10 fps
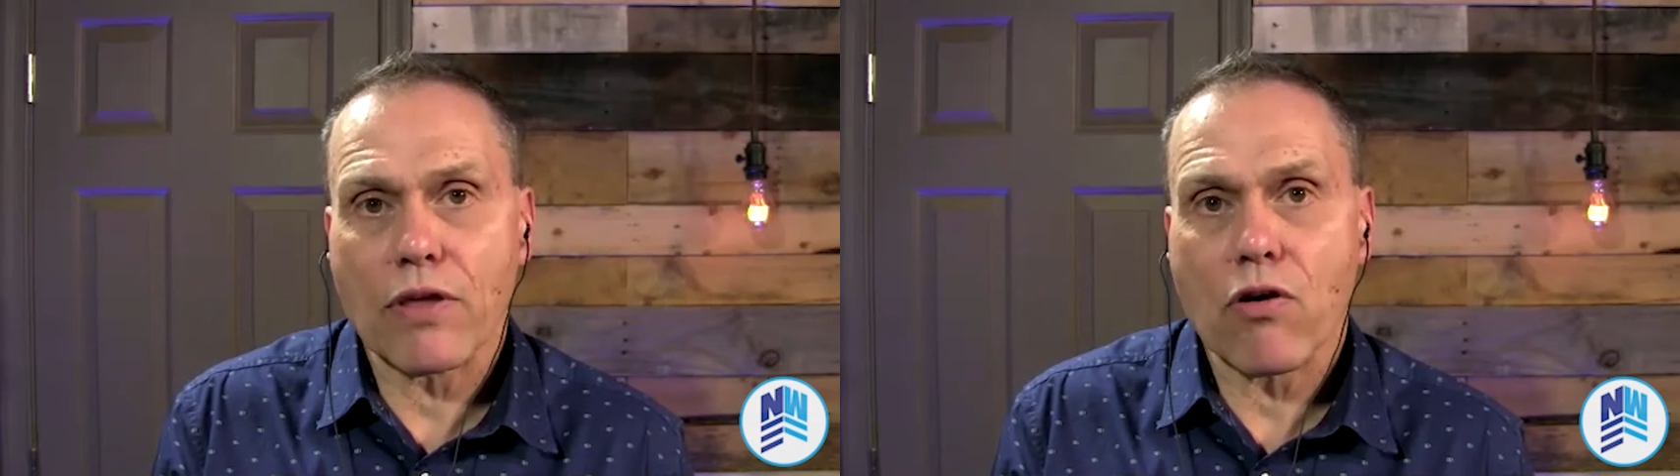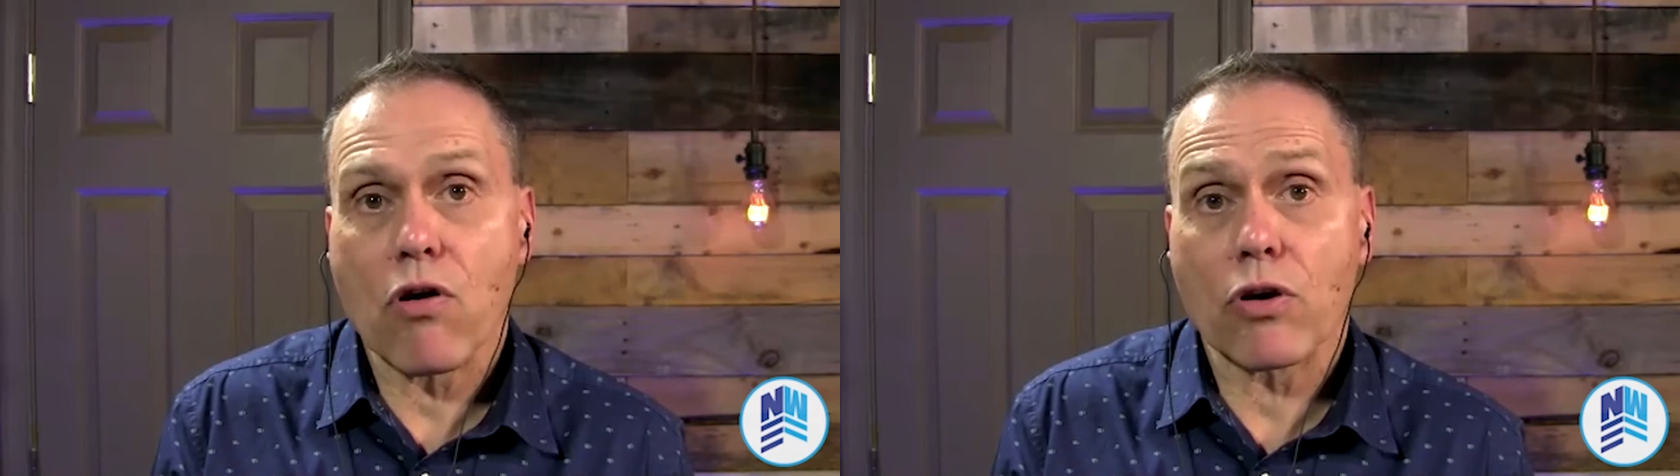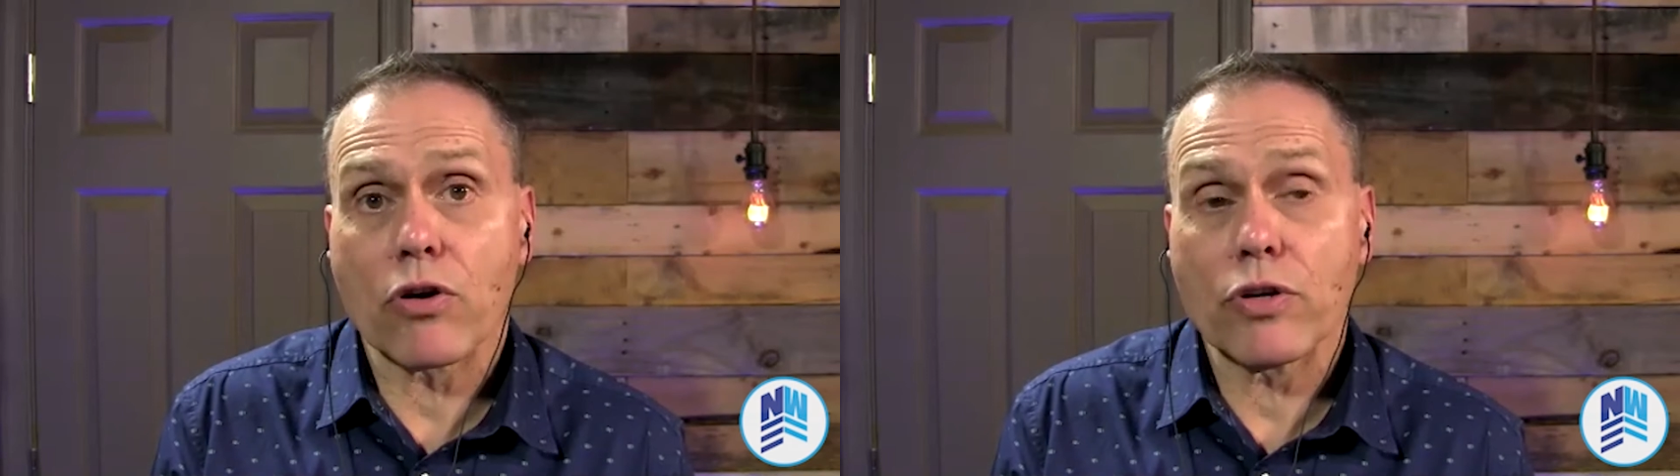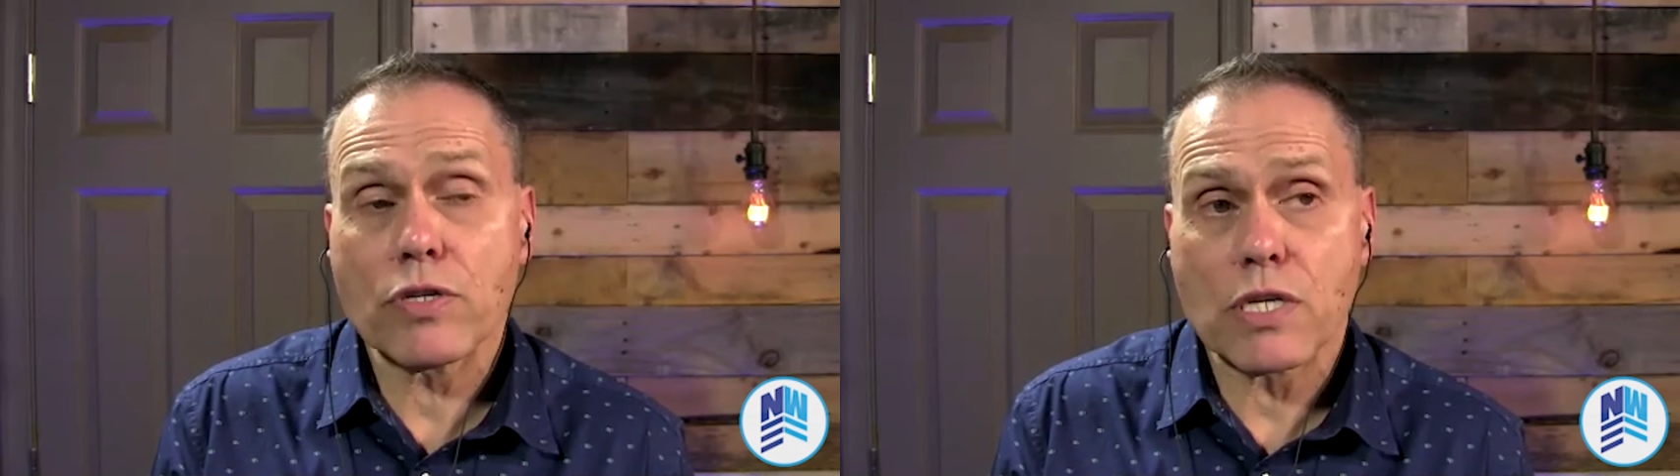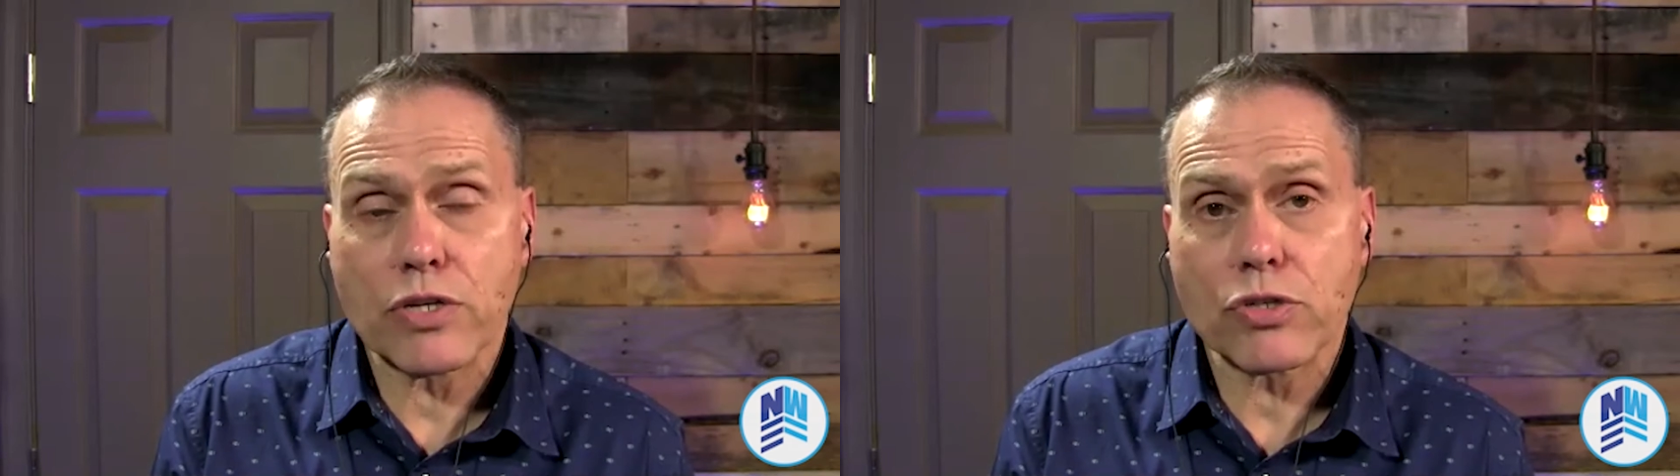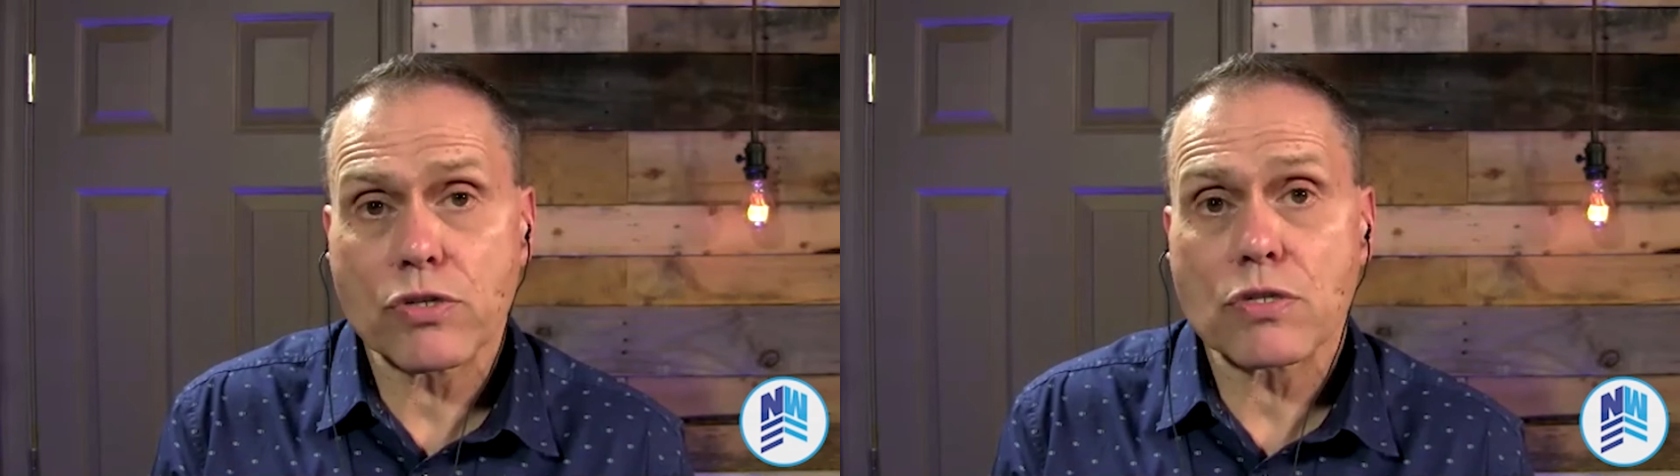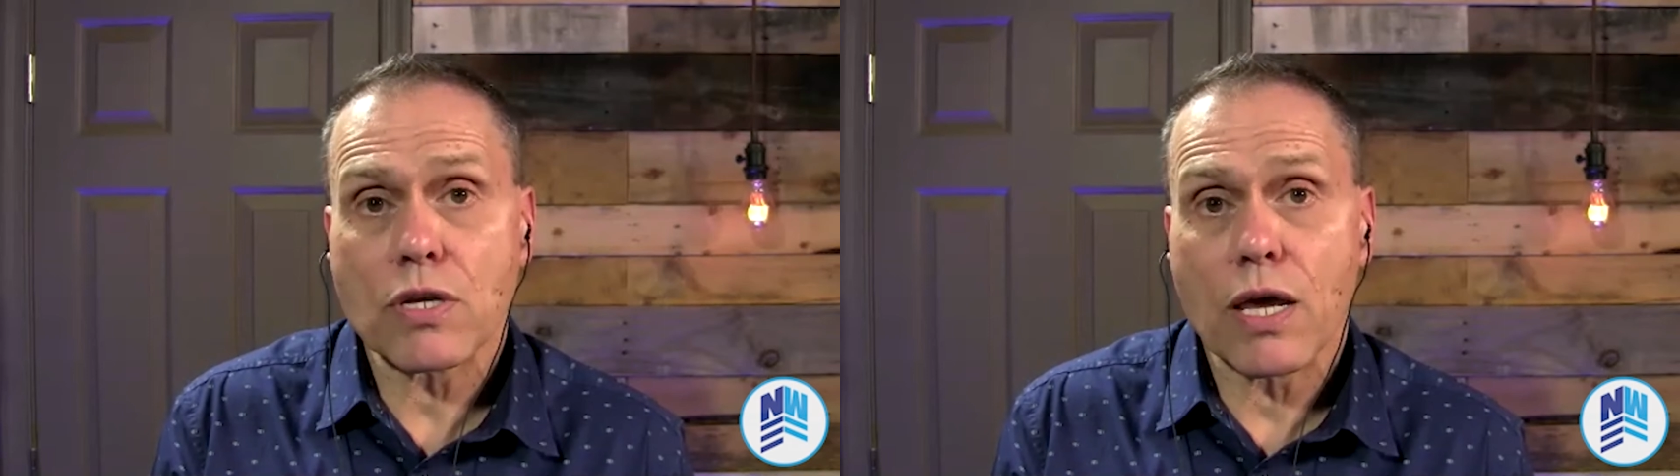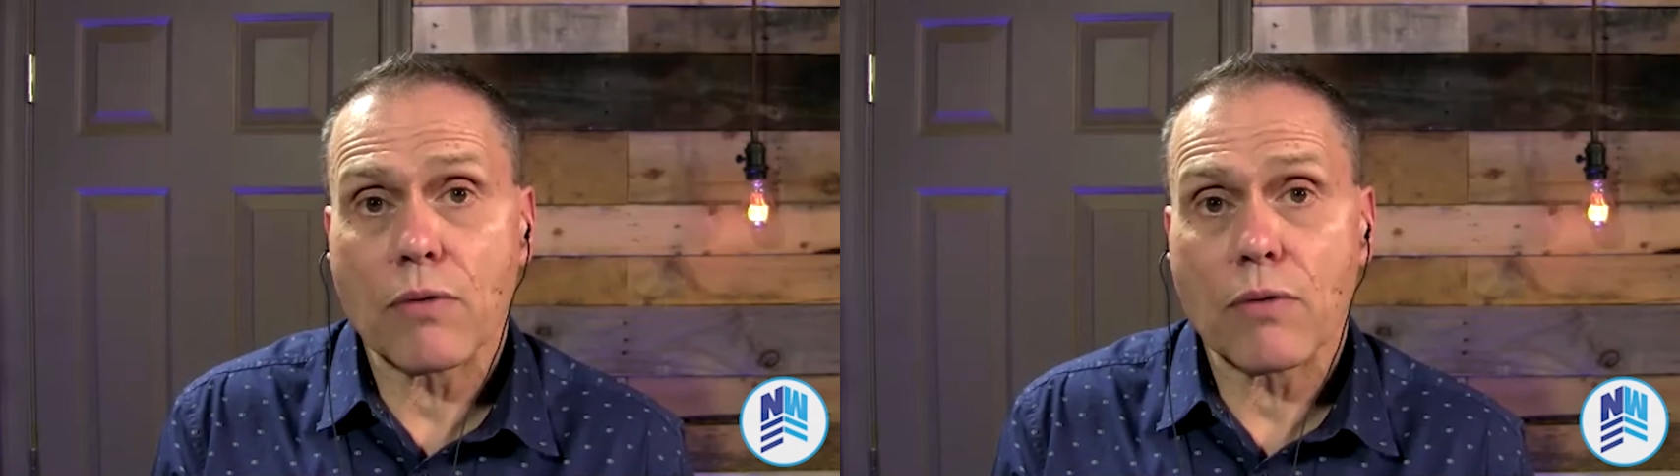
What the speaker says: There are good teachers